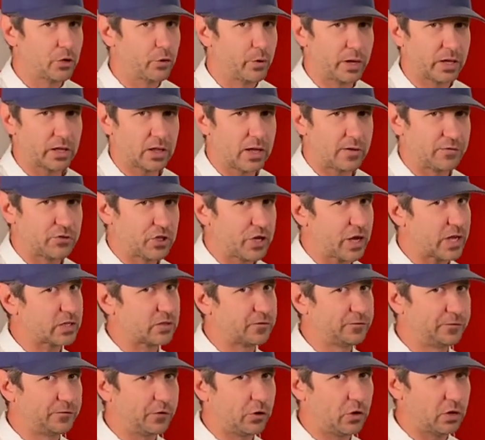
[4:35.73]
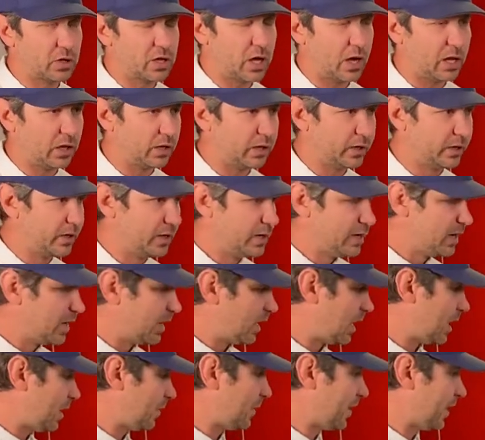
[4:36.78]
quick left chest, full color,
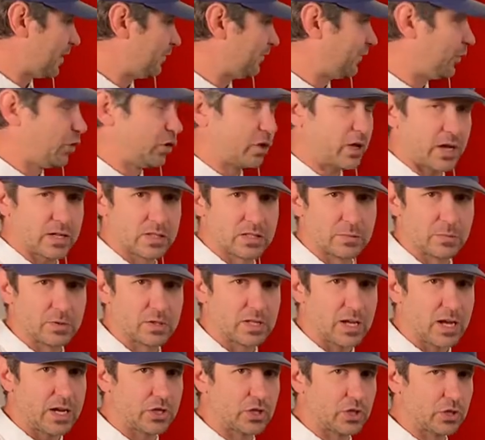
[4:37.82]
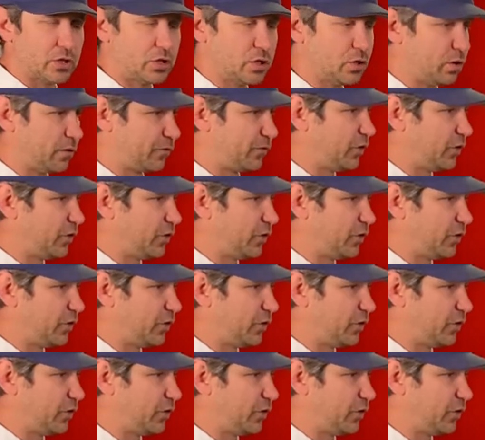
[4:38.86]
um, and full customization too.